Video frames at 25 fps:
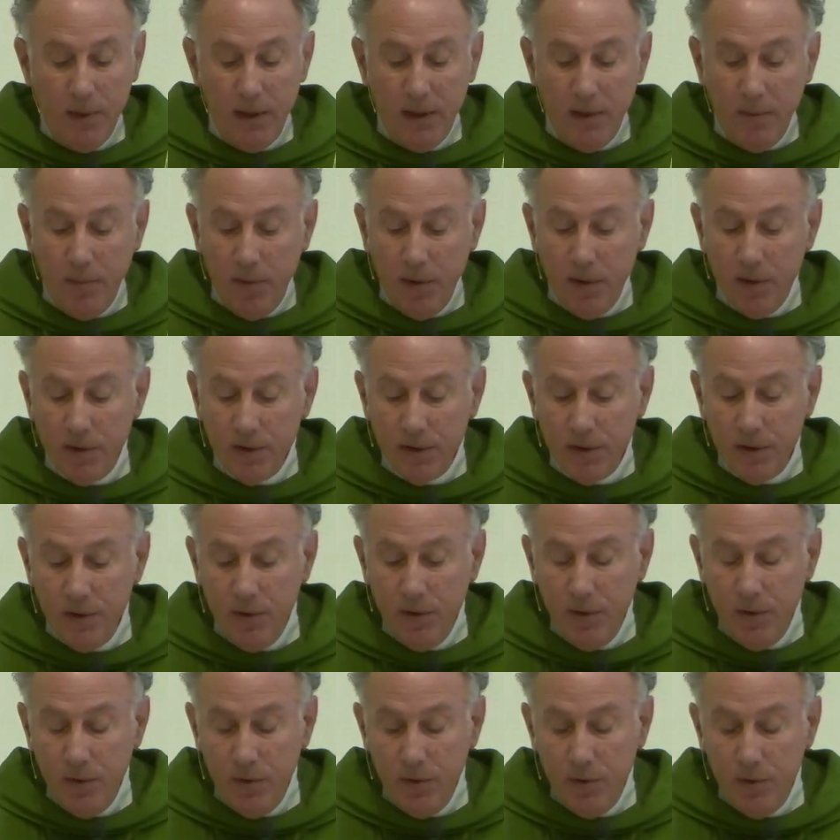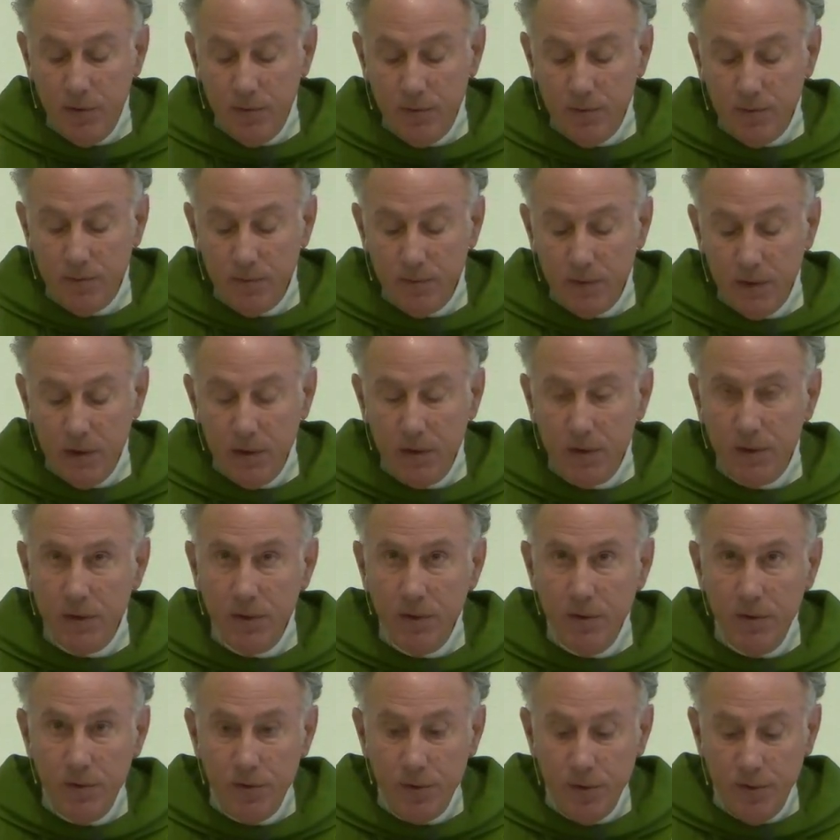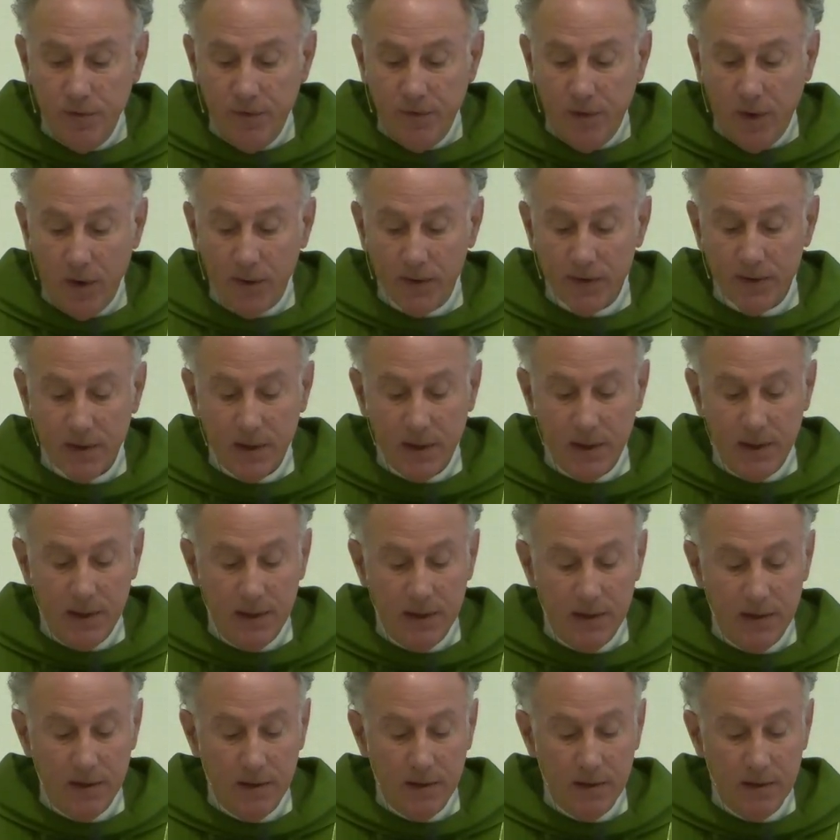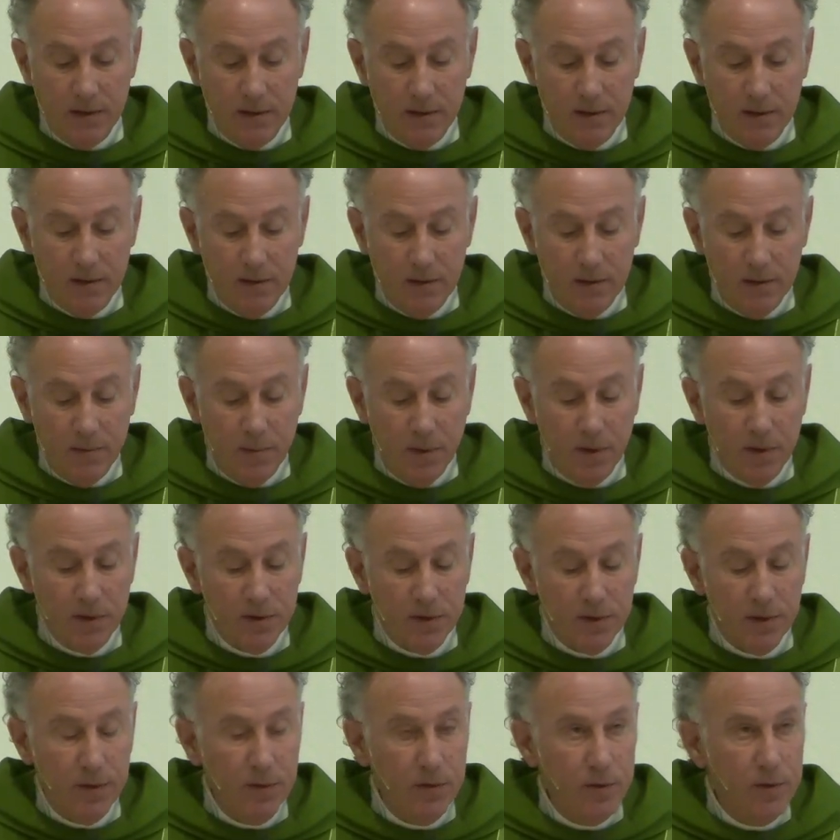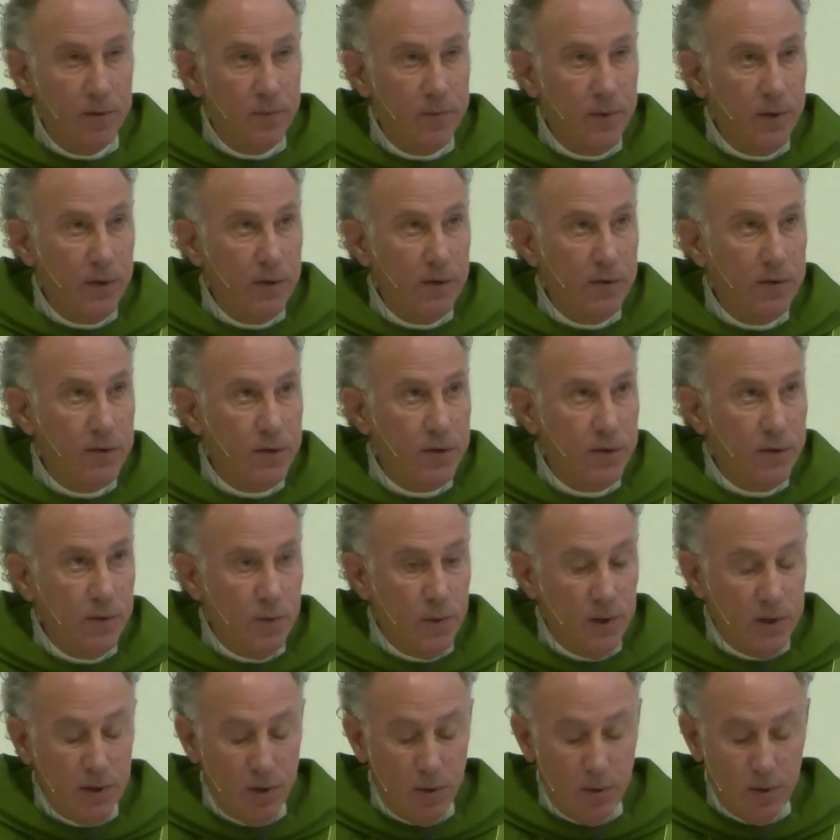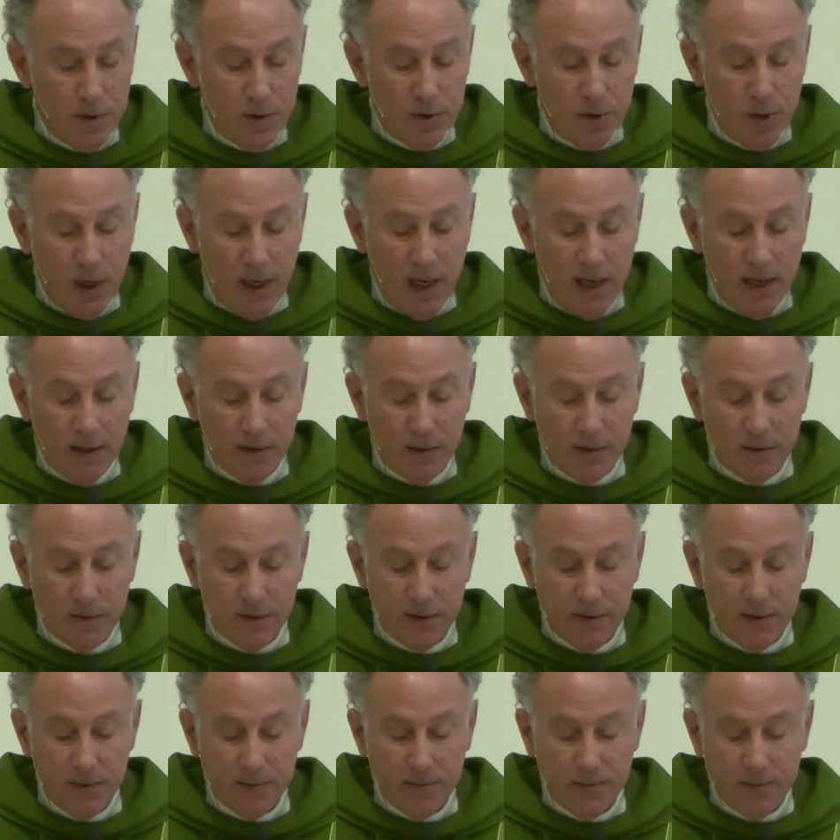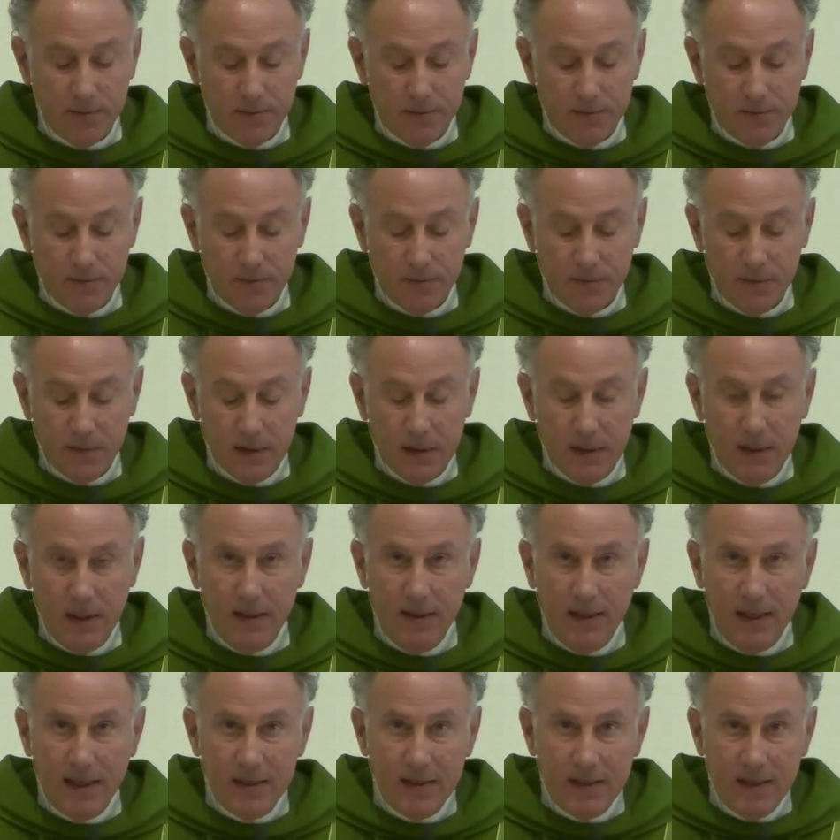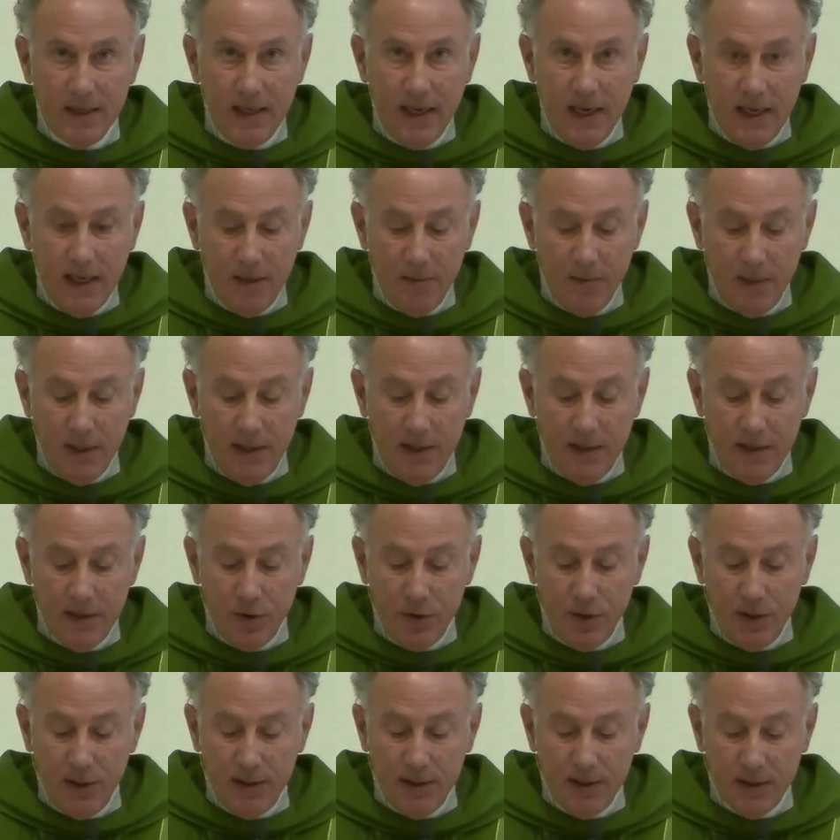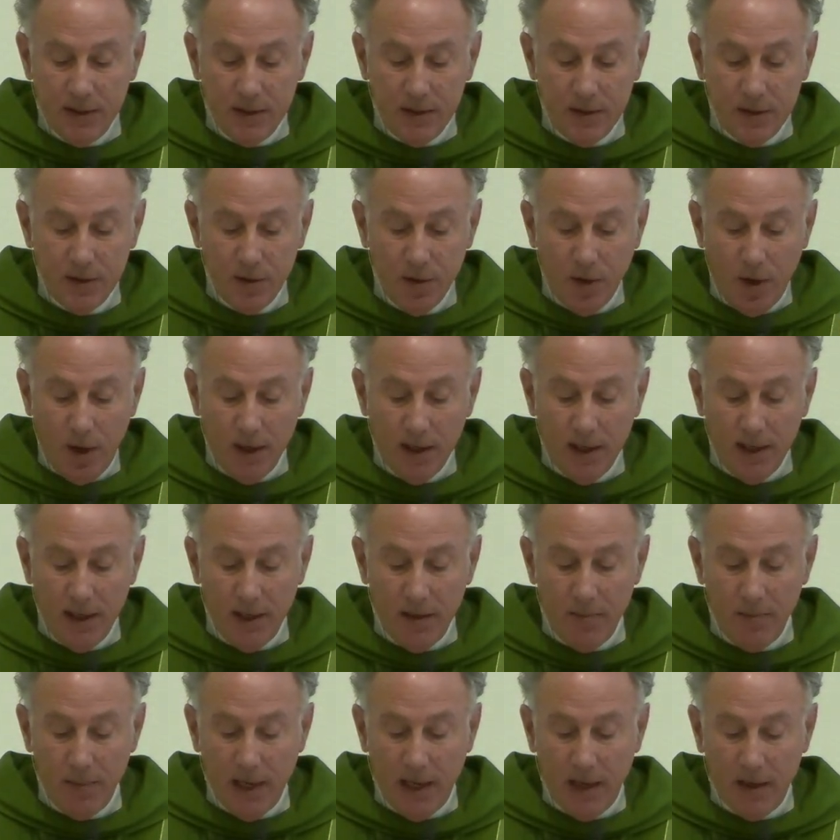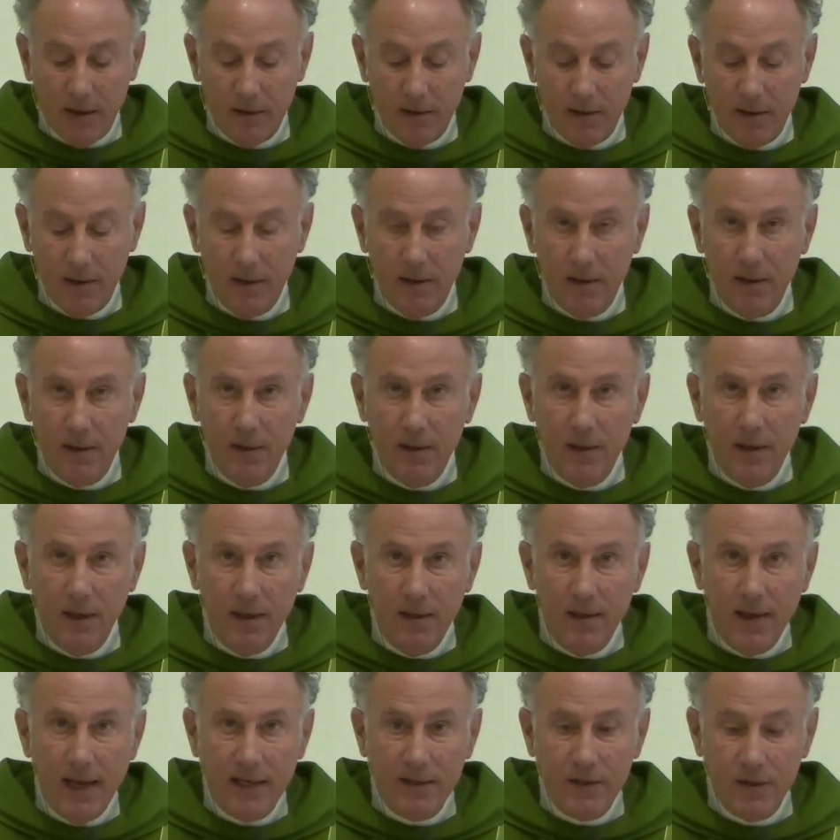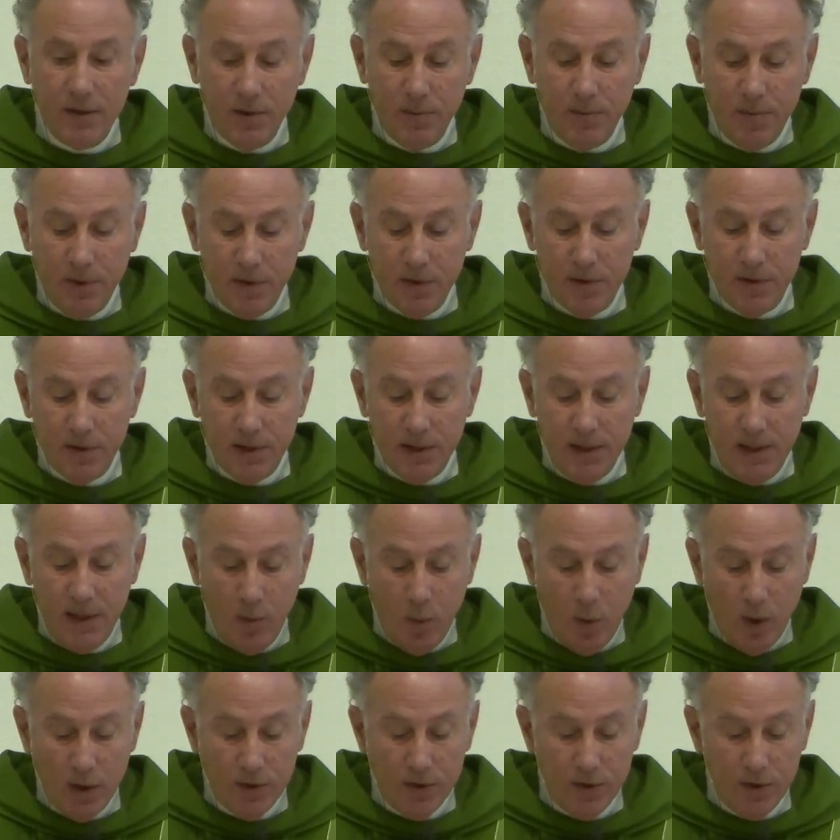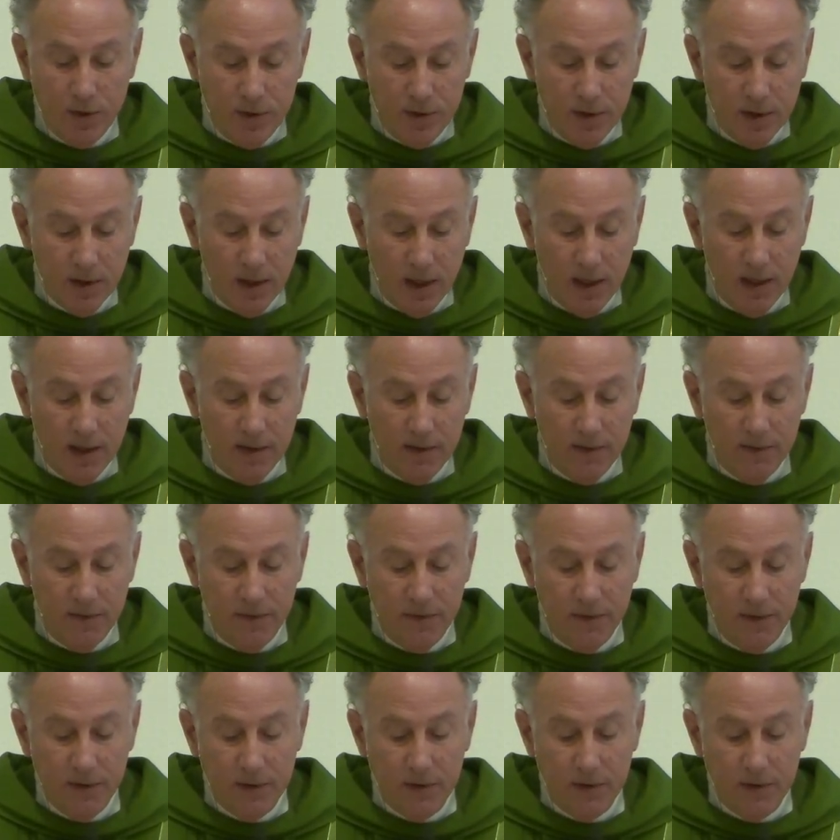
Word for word: the person who sued you falsely, person who abused you when you were a child. That's the enemy that Jesus is talking about. And that's the person he wants you to love.